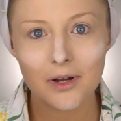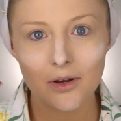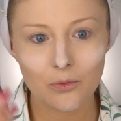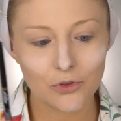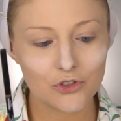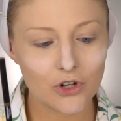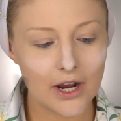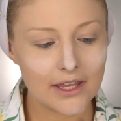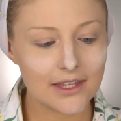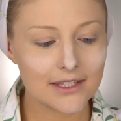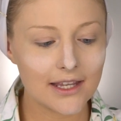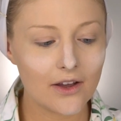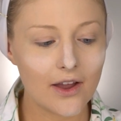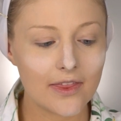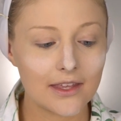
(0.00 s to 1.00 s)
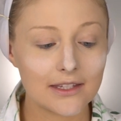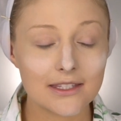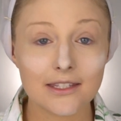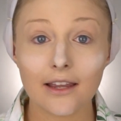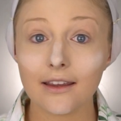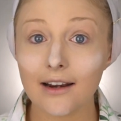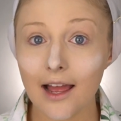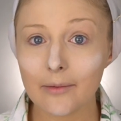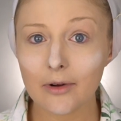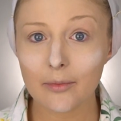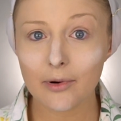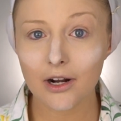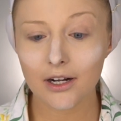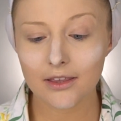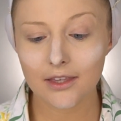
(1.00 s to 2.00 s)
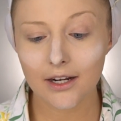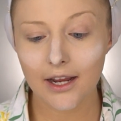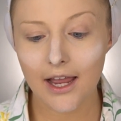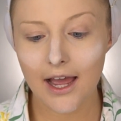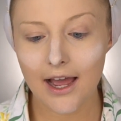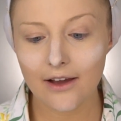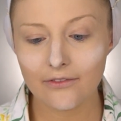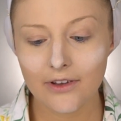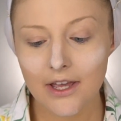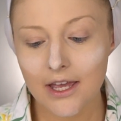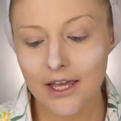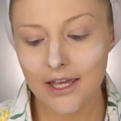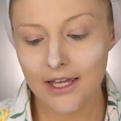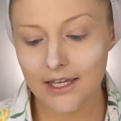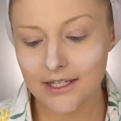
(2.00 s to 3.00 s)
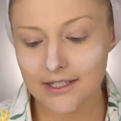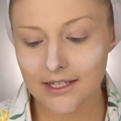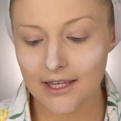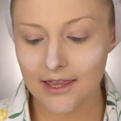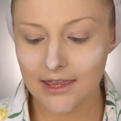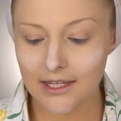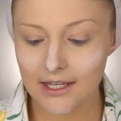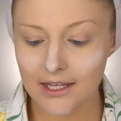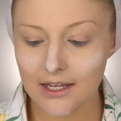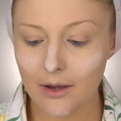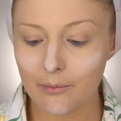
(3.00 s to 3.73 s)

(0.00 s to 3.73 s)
we'll try this out. And then second eyebrow product that I have is the